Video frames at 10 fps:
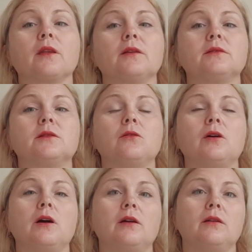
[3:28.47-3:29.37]

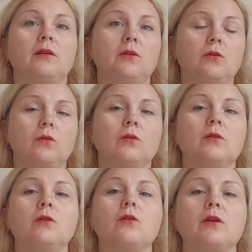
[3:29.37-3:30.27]
So you
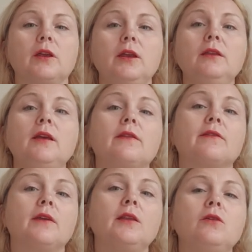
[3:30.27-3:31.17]
log in and
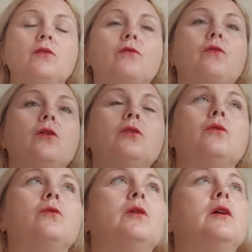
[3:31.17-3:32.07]
then you
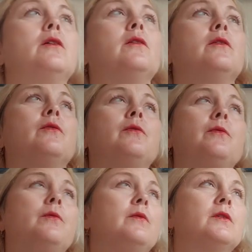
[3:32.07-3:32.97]
follow 4
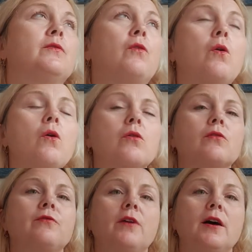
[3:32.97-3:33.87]

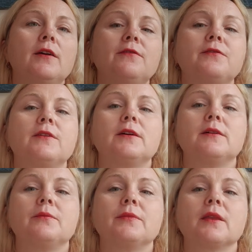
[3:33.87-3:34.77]
or
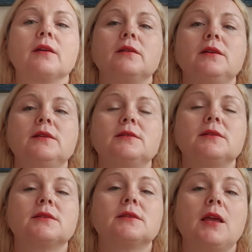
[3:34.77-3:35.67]
5 easy
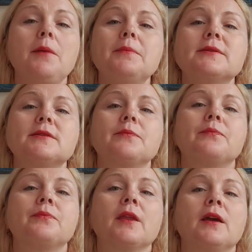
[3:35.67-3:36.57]
steps.
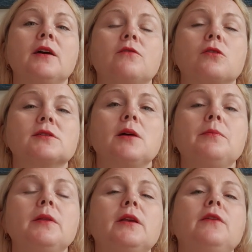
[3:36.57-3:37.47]
For
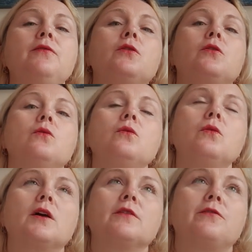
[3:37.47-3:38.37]
example, if you
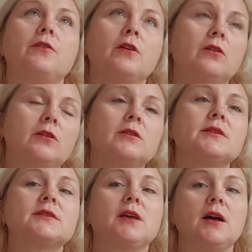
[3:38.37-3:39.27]
configure
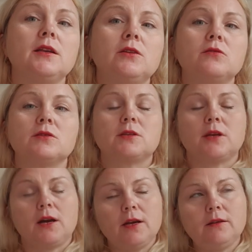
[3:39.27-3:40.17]

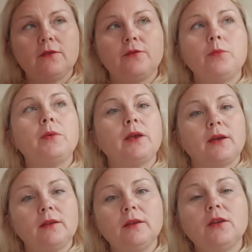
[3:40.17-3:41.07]
site-to-site
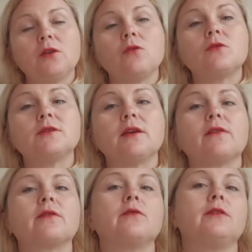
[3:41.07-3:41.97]
VPN using
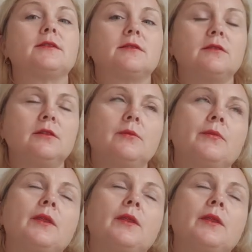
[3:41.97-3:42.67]
the wizard,